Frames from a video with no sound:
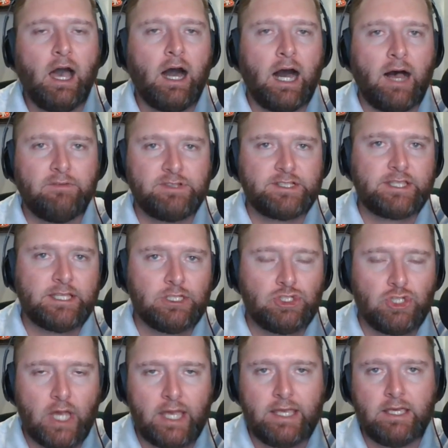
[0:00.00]
Obviously,
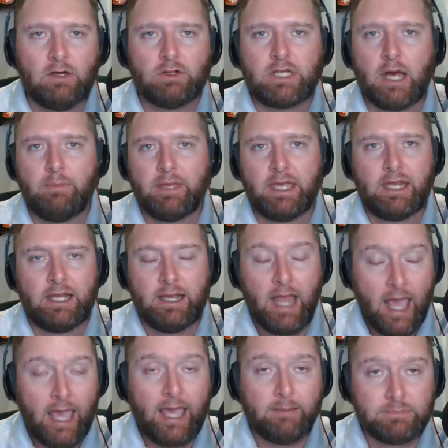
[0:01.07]
Jay Hill coming in and
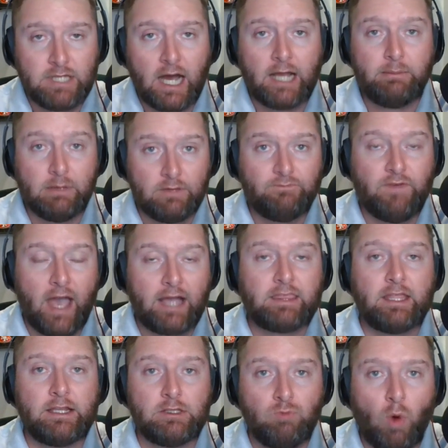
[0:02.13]
him talking about the fact
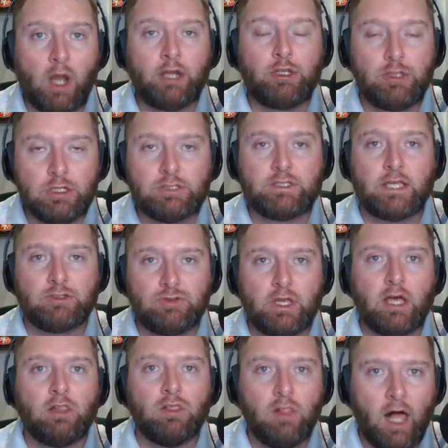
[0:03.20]
that he wanted to essentially
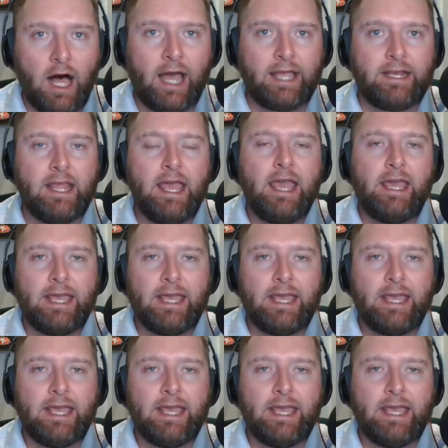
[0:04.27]
align